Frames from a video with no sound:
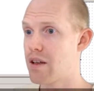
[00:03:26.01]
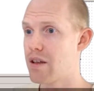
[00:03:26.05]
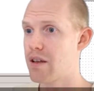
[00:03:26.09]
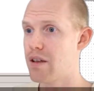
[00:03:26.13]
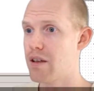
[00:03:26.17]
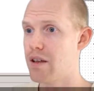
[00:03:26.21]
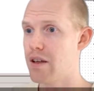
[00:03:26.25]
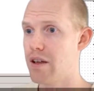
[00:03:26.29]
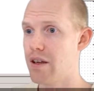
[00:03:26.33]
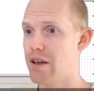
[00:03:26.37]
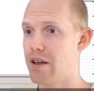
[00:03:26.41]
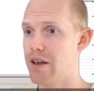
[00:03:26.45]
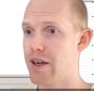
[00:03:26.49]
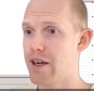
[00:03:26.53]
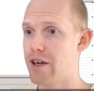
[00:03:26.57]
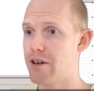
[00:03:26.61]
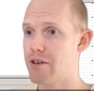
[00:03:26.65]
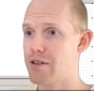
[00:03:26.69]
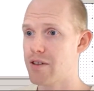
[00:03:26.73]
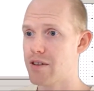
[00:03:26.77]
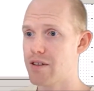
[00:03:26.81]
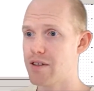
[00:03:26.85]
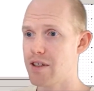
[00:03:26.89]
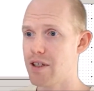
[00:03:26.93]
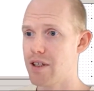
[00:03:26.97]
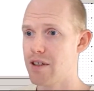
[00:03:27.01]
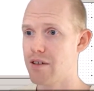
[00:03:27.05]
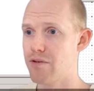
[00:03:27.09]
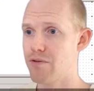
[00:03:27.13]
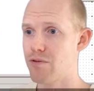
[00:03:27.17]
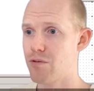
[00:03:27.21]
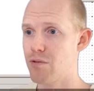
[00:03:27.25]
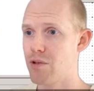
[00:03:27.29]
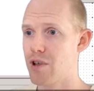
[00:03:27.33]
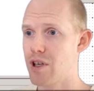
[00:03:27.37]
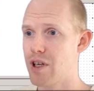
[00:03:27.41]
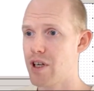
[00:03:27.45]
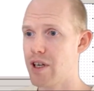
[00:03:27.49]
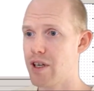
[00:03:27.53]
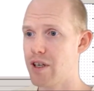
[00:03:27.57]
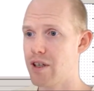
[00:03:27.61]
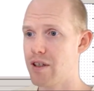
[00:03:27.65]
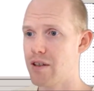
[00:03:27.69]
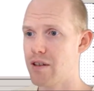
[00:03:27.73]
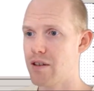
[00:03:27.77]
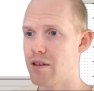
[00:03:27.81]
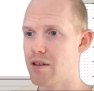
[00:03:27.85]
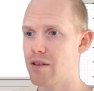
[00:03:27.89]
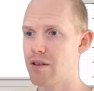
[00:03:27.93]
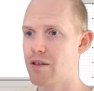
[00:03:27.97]
And now instead of run,
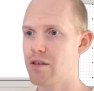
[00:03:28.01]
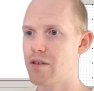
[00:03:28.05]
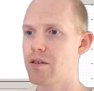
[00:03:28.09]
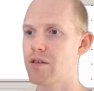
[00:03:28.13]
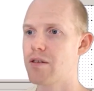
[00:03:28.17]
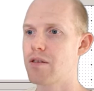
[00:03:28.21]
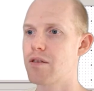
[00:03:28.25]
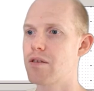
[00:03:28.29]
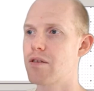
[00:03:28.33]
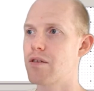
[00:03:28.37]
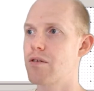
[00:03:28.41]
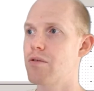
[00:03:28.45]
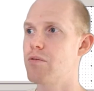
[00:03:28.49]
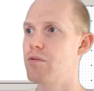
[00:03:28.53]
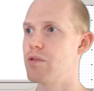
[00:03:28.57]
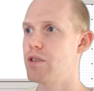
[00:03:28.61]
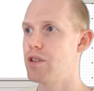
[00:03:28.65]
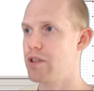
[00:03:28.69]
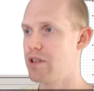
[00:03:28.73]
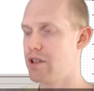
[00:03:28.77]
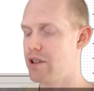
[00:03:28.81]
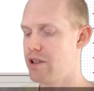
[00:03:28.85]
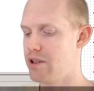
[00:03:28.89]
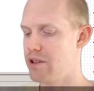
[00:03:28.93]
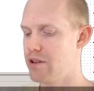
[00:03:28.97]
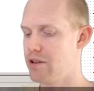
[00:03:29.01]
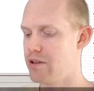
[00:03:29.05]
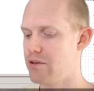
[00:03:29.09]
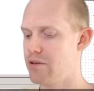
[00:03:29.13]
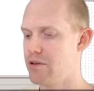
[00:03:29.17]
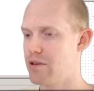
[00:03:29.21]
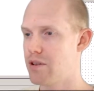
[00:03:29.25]
we'll do